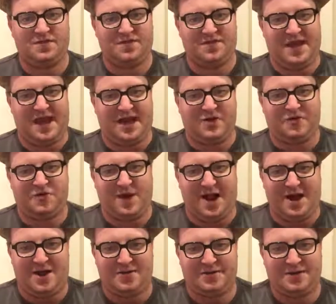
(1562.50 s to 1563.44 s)
that
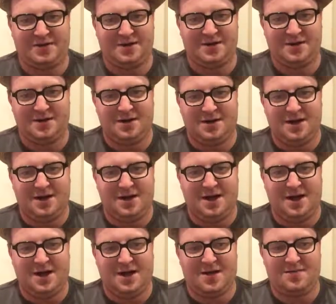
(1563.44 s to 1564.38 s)
crowd,
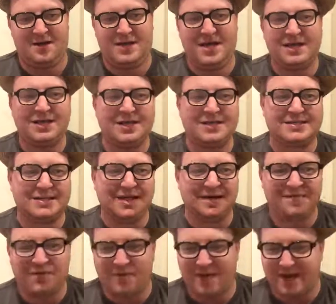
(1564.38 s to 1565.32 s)
he does
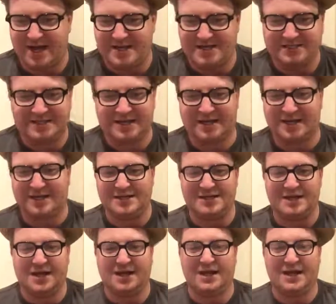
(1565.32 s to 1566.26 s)
giveaways.
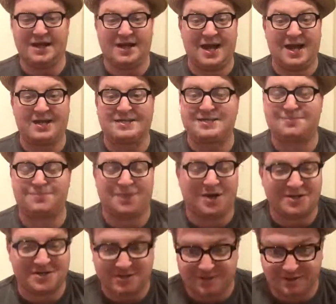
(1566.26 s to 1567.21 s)
He has
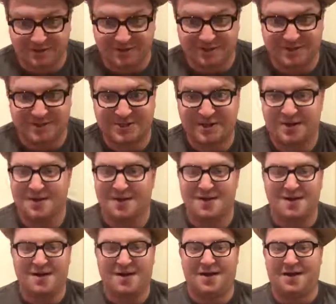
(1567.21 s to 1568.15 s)
sponsors,
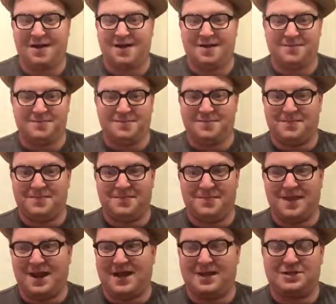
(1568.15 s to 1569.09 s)
and
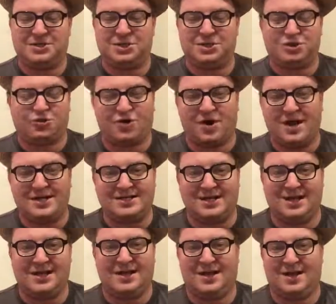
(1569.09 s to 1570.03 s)
it's just
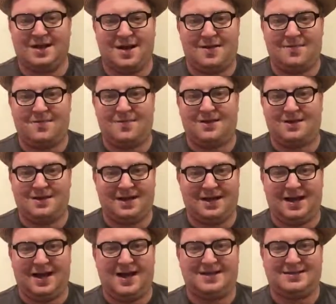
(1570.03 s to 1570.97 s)
crazy.
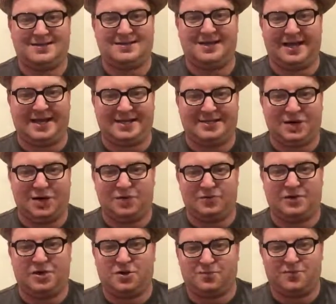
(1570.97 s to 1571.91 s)
It's like its
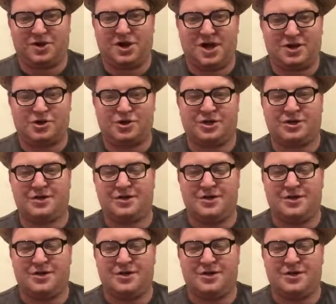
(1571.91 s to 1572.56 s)
own little production.